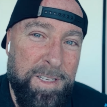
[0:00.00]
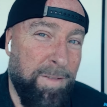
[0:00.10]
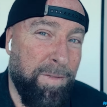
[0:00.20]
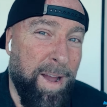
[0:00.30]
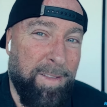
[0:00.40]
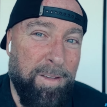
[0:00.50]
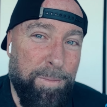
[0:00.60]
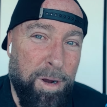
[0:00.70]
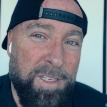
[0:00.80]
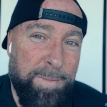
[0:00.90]
And in fact, the
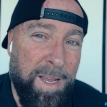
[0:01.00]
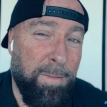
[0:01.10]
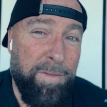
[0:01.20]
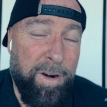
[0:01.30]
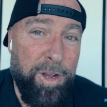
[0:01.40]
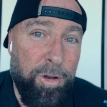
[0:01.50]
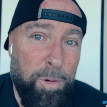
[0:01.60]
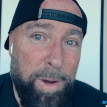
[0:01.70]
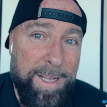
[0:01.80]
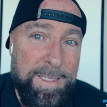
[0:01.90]
Boks have become a very good
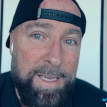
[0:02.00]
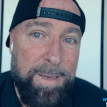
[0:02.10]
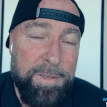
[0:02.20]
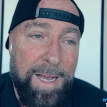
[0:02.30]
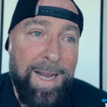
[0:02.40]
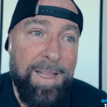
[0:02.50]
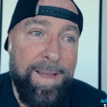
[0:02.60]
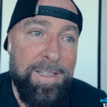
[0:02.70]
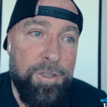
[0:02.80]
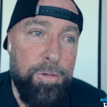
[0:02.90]
away team. So how do
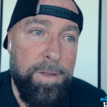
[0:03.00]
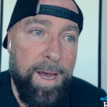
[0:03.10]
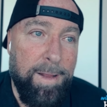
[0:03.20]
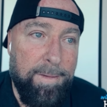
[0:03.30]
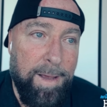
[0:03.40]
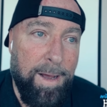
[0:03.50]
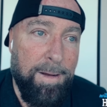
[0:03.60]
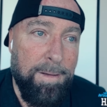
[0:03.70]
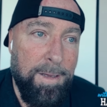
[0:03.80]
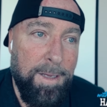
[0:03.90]
they do that?
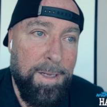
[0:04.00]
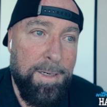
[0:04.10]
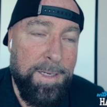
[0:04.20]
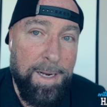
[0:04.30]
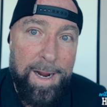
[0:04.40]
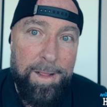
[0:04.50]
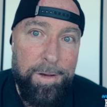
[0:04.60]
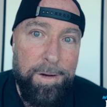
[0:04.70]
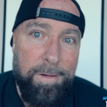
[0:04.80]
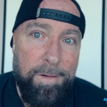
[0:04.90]
How did I
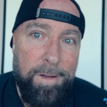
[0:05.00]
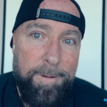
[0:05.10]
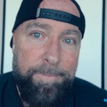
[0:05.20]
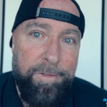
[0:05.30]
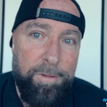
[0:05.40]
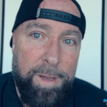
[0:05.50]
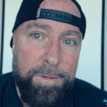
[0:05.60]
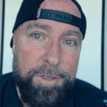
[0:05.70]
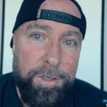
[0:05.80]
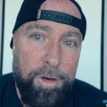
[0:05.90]
learn to be able
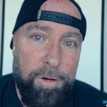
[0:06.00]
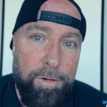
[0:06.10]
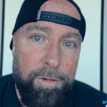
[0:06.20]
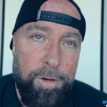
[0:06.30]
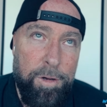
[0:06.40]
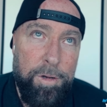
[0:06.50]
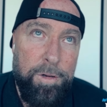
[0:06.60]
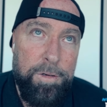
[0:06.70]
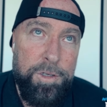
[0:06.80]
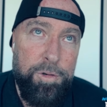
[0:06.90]
to go
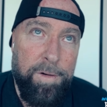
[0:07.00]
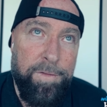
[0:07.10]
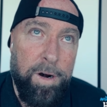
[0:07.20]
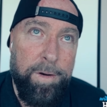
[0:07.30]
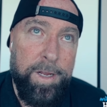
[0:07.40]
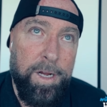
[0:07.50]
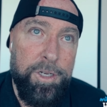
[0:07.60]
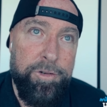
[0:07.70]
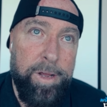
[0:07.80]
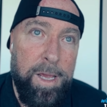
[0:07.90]
to a foreign
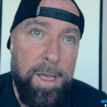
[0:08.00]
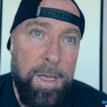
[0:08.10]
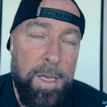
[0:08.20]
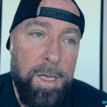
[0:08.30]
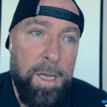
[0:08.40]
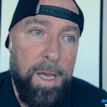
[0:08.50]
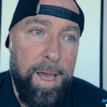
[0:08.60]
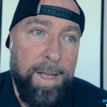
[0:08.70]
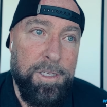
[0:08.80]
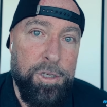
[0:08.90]
country
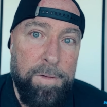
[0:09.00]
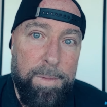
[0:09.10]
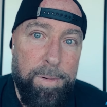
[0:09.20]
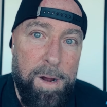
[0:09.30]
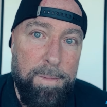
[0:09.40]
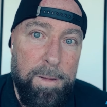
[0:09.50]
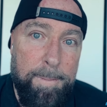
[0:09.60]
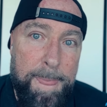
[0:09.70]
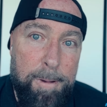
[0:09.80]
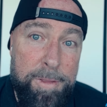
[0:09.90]
and solve a
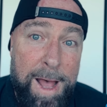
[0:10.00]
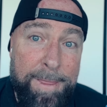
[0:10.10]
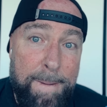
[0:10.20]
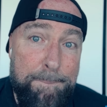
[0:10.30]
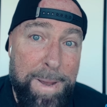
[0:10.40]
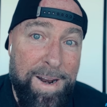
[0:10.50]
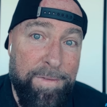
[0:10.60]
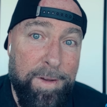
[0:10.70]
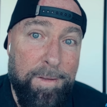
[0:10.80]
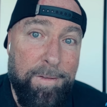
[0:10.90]
problem without the
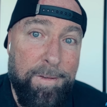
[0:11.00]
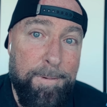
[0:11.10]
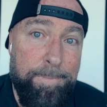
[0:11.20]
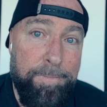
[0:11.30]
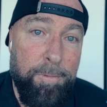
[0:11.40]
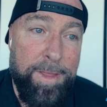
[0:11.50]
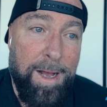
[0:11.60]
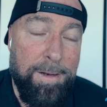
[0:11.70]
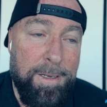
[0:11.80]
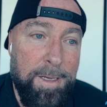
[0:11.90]
benefits, without